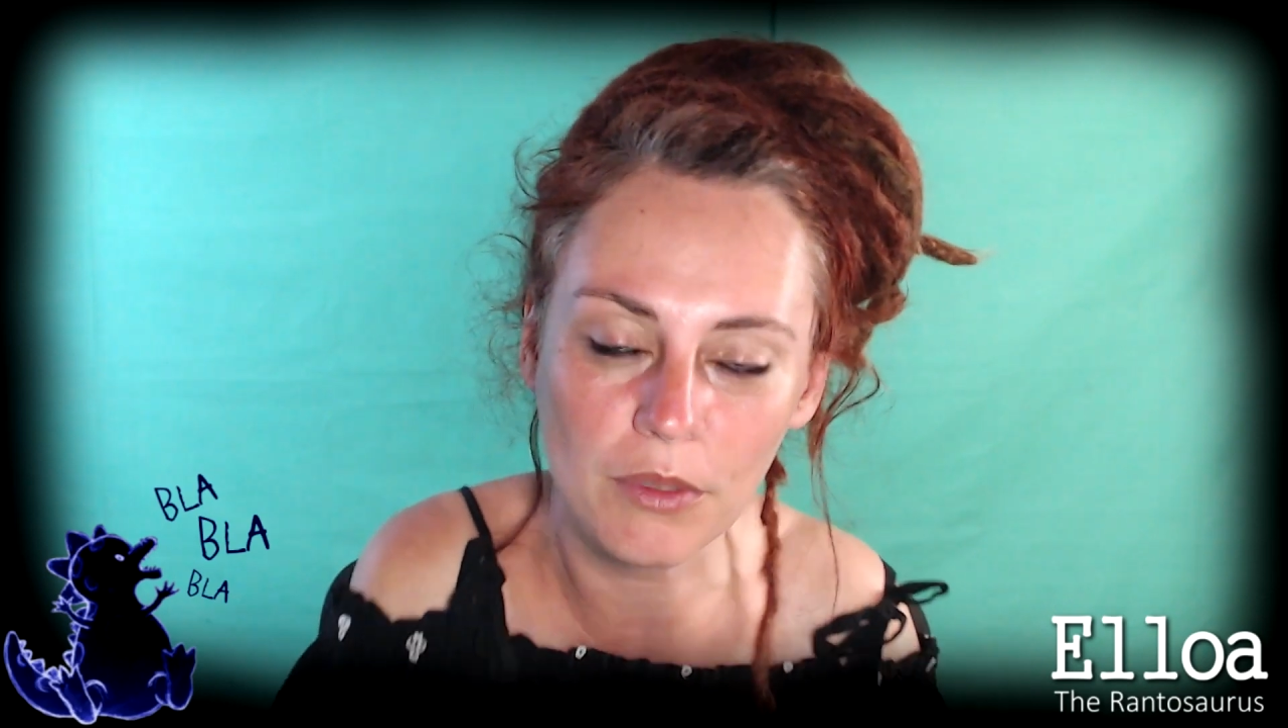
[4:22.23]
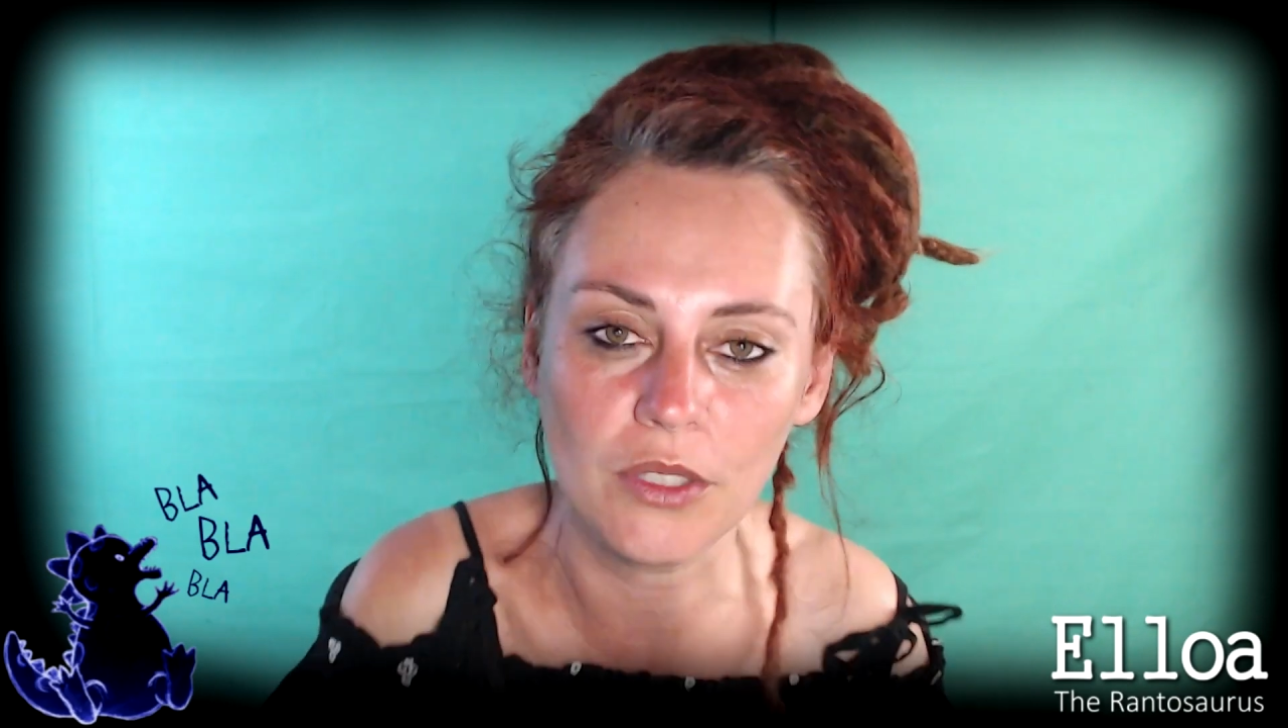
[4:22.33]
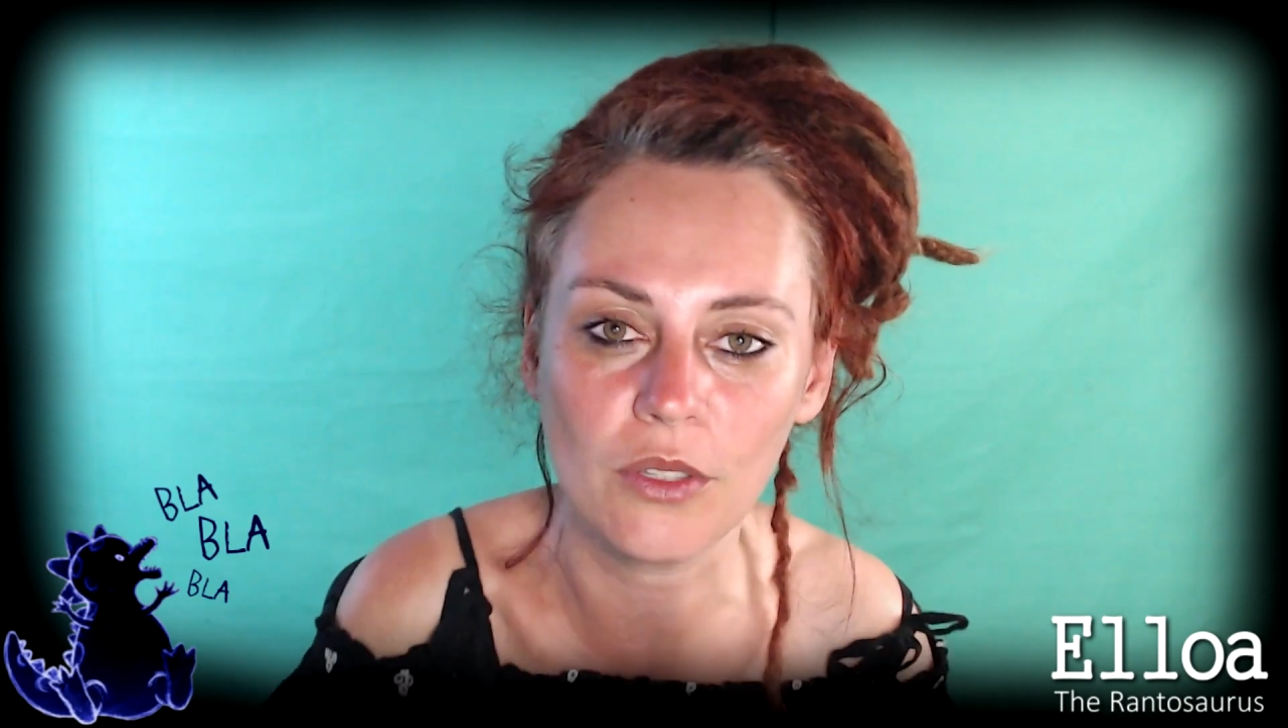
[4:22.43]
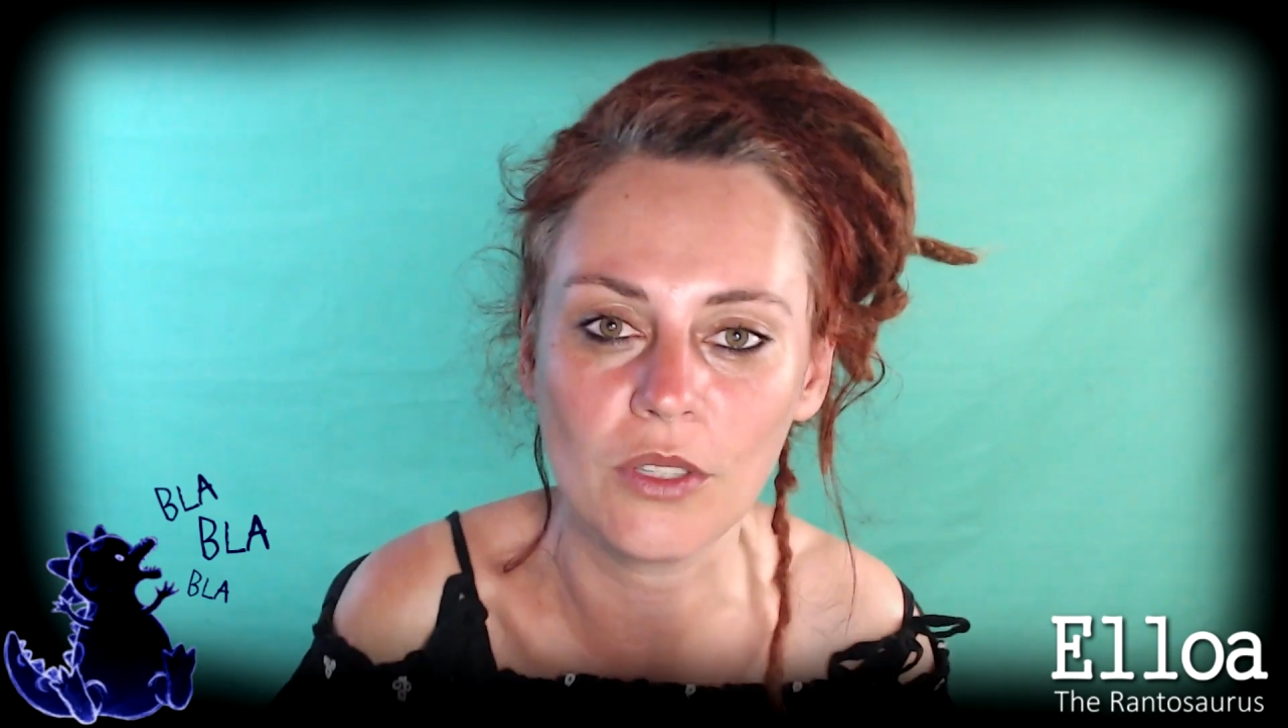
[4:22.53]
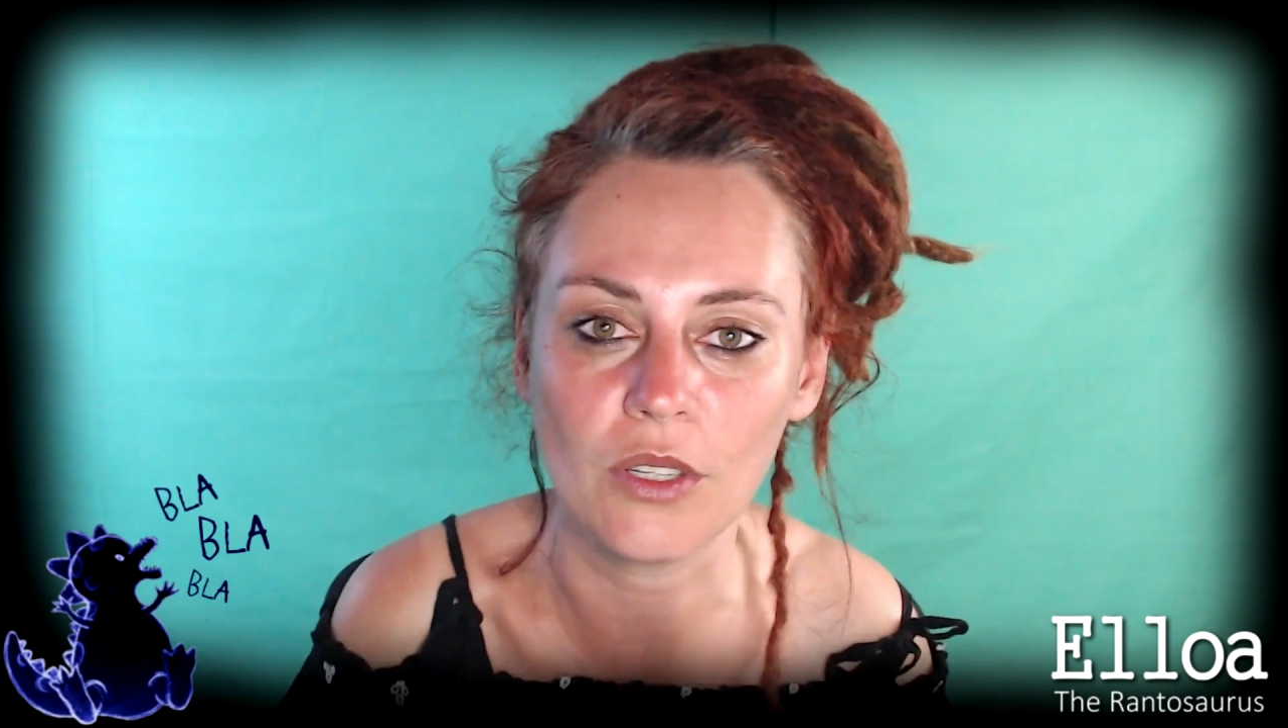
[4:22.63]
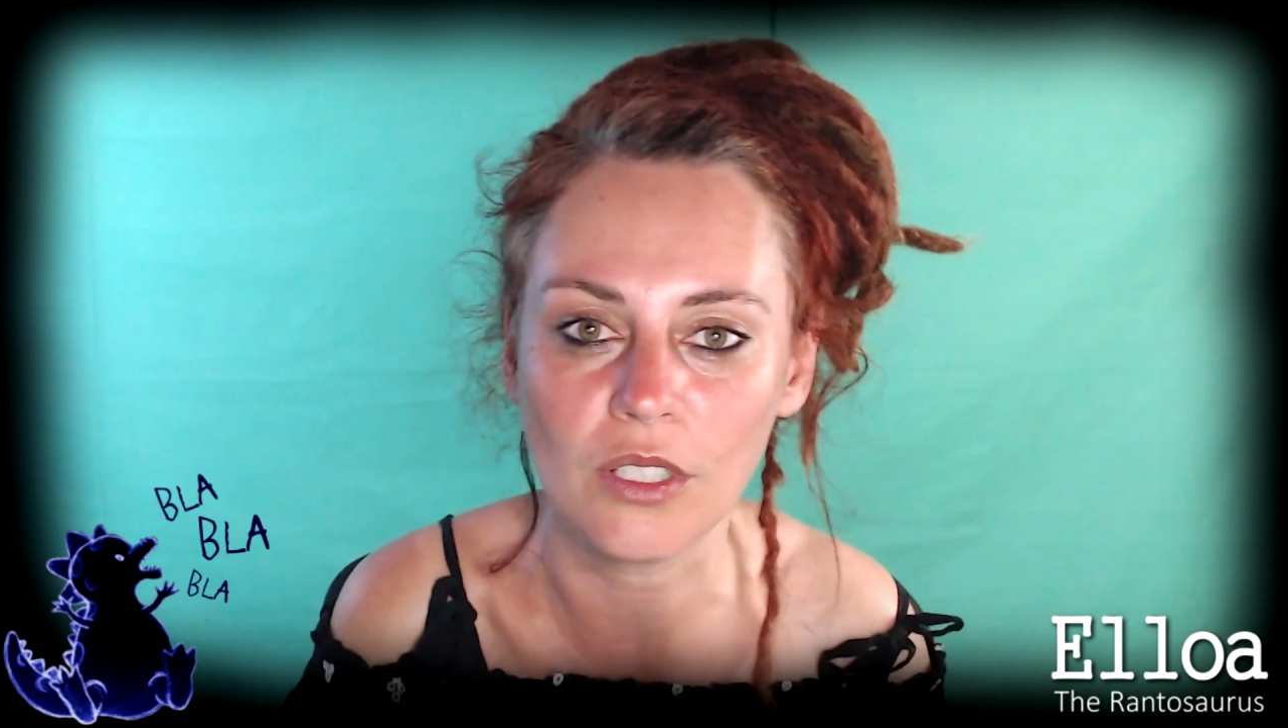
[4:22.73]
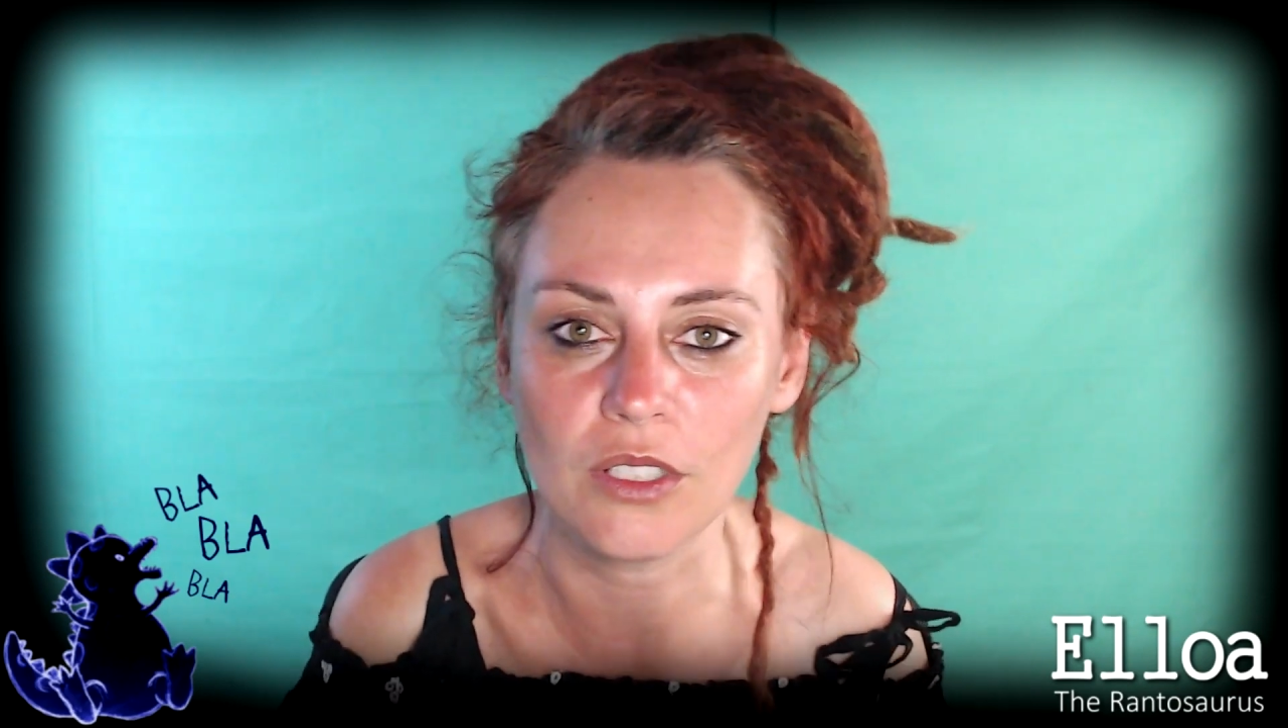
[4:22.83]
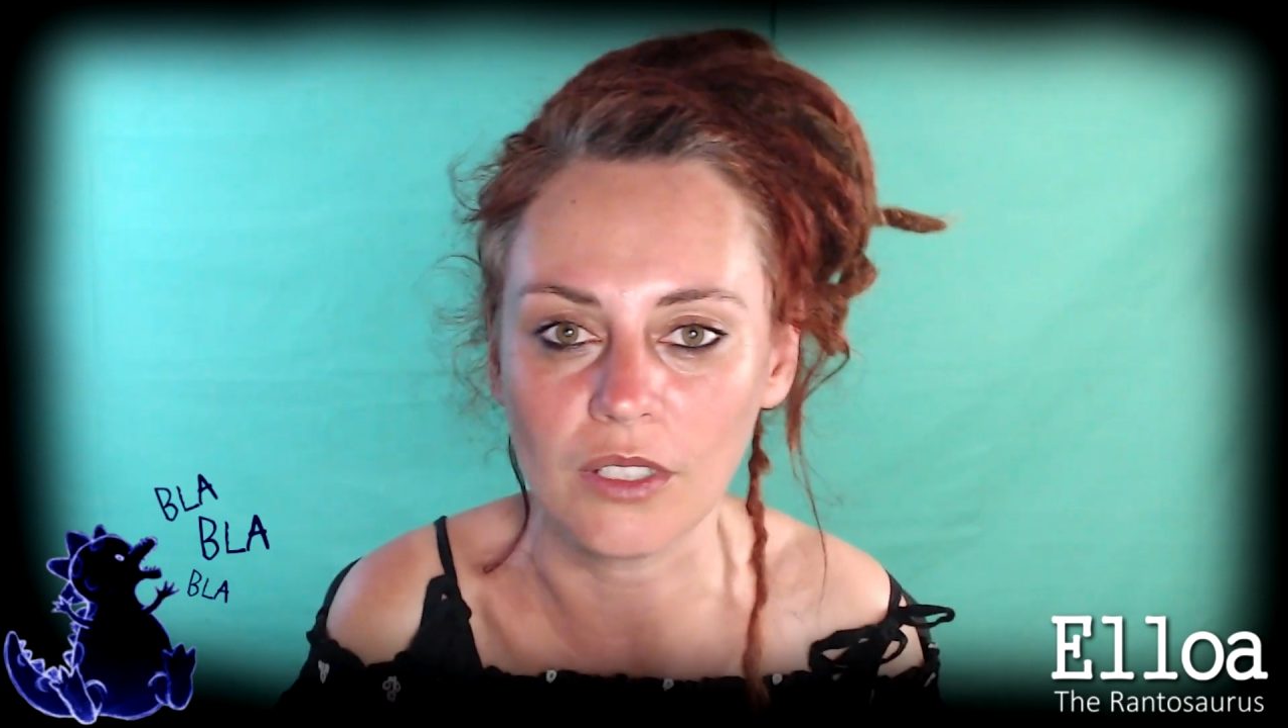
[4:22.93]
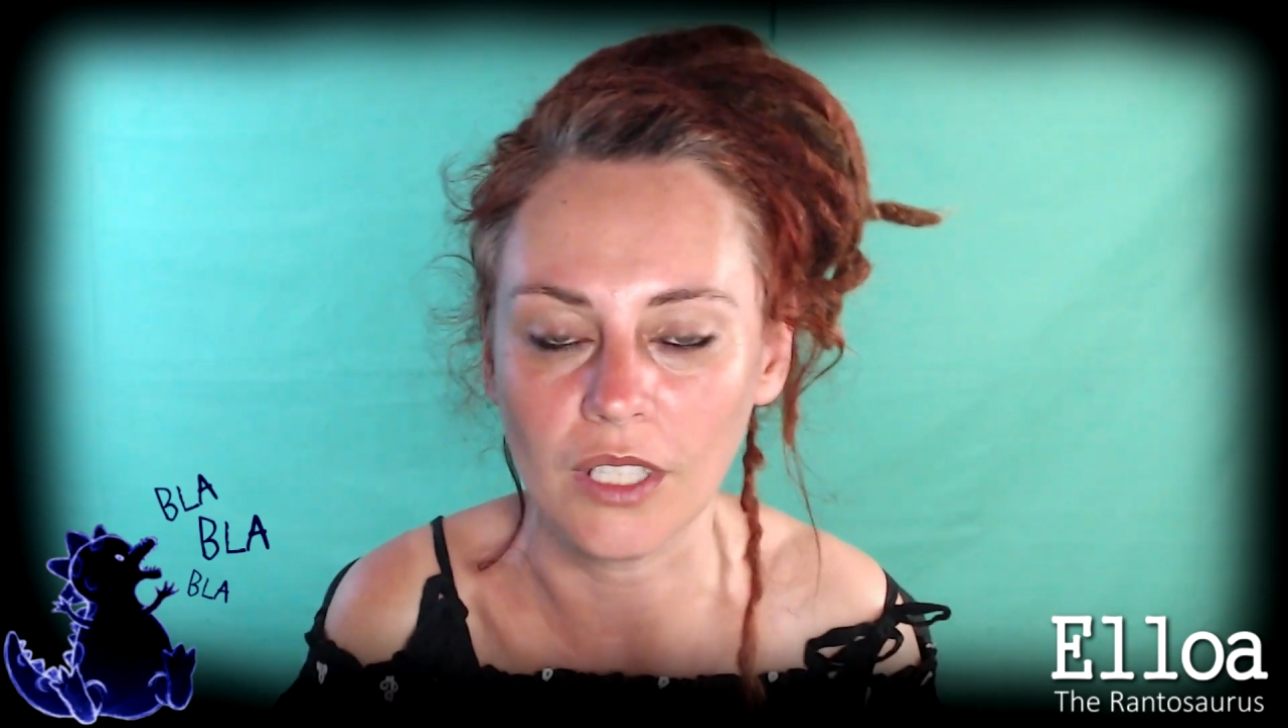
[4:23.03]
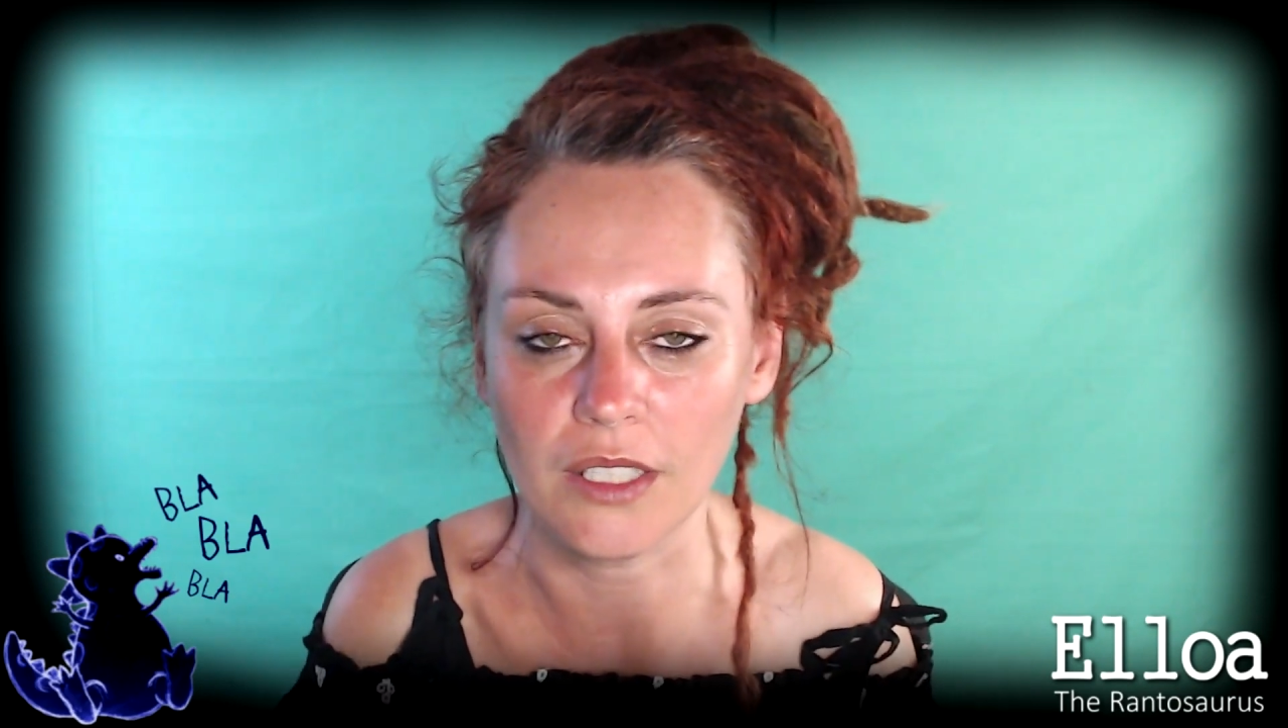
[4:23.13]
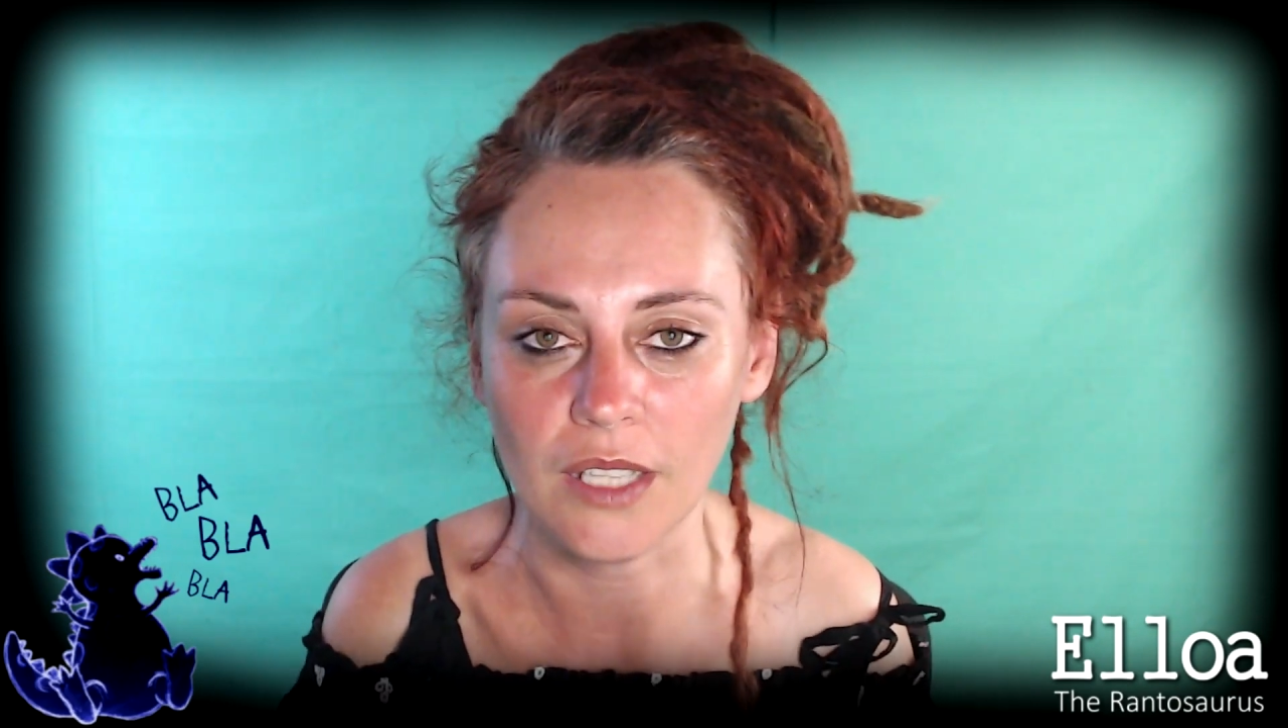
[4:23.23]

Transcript: into the internet.